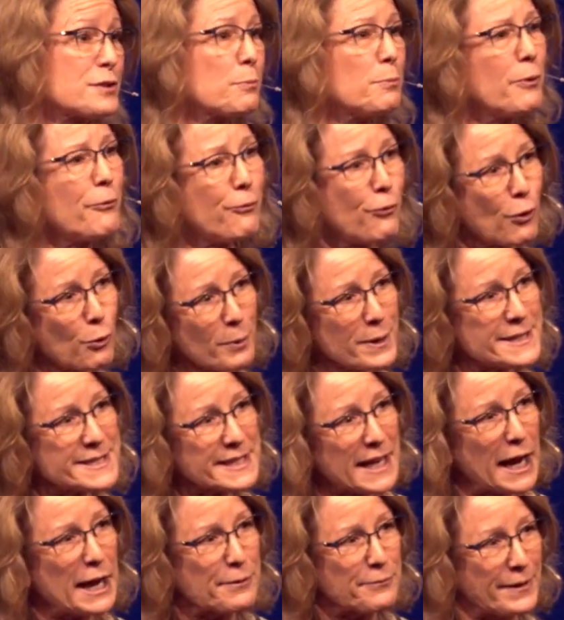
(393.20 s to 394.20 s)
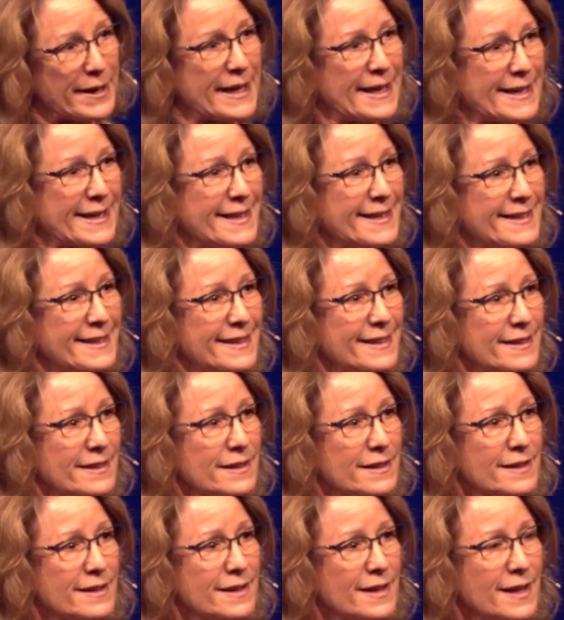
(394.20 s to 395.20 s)
So before we dive in,
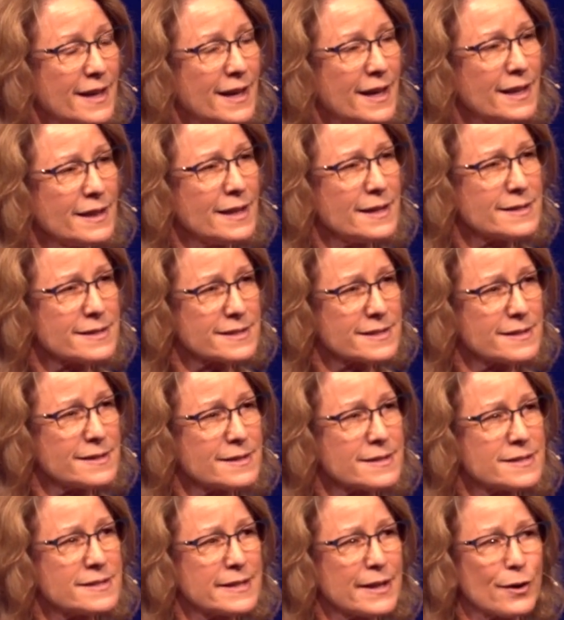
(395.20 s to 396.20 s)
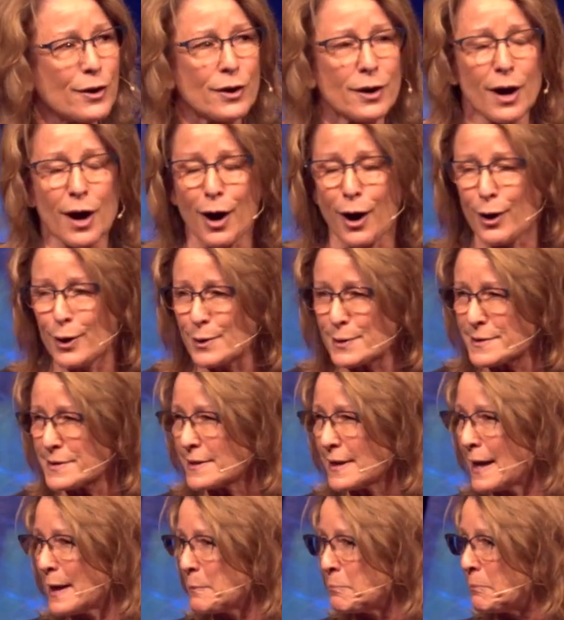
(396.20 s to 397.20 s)
let's set our
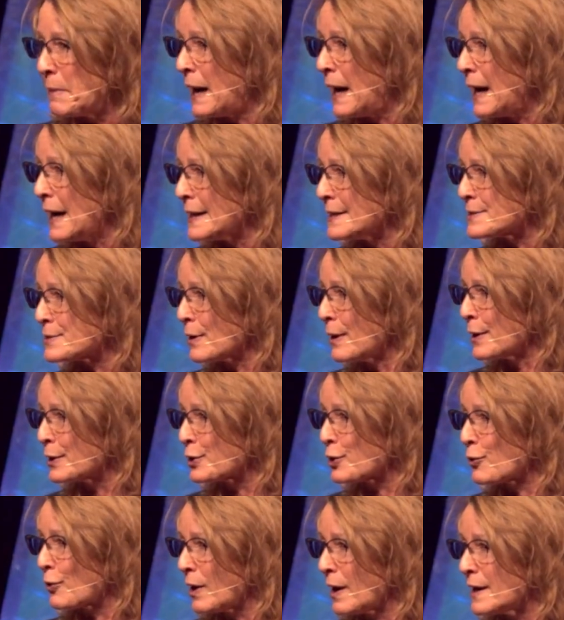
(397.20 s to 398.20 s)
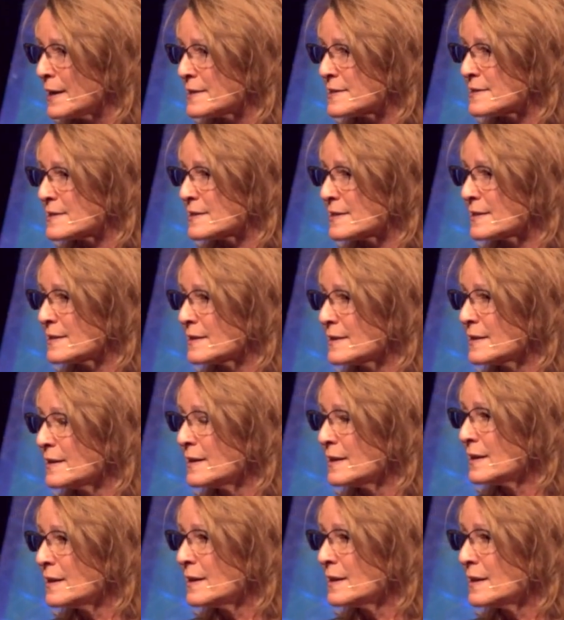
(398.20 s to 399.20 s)
hearts and minds on Christ
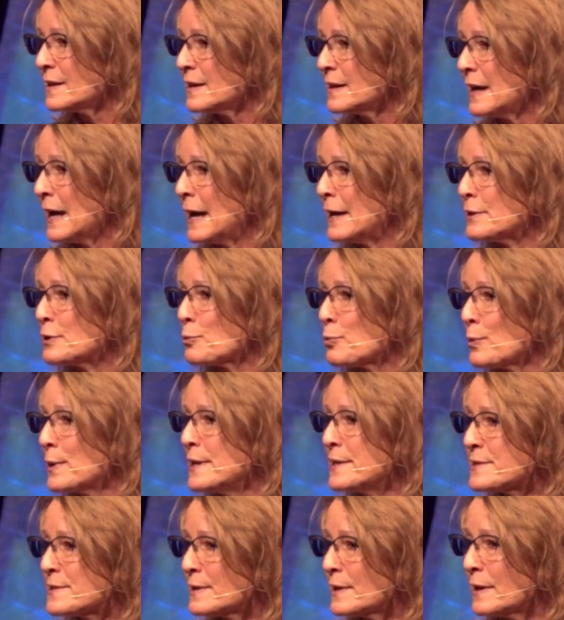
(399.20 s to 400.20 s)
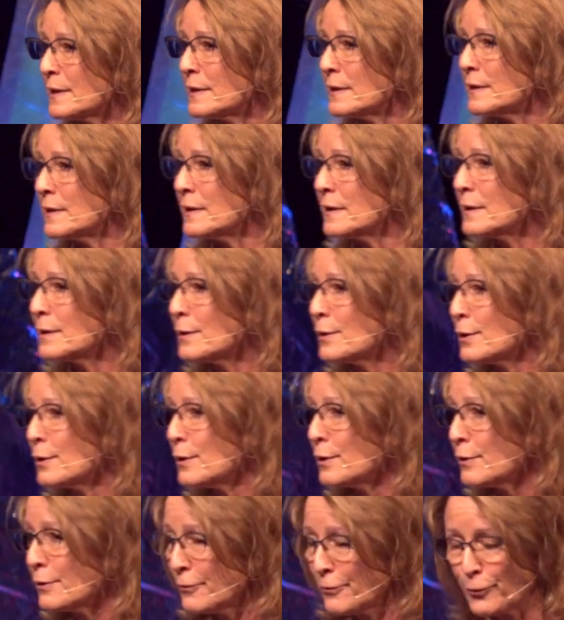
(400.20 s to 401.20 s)
and the reason
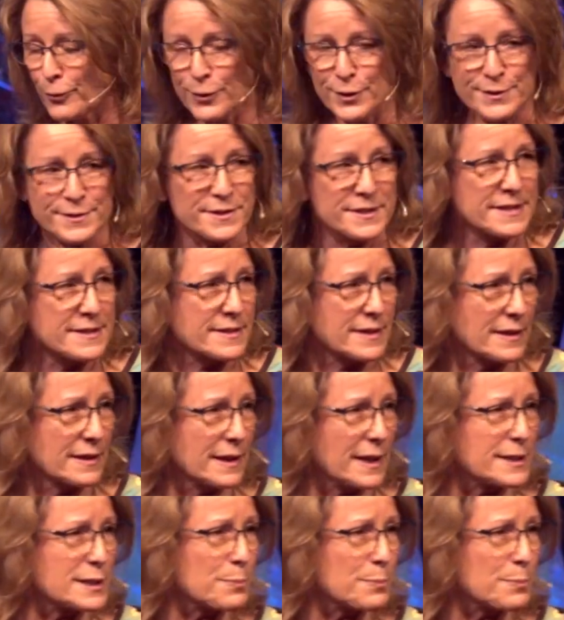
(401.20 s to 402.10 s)
for the season.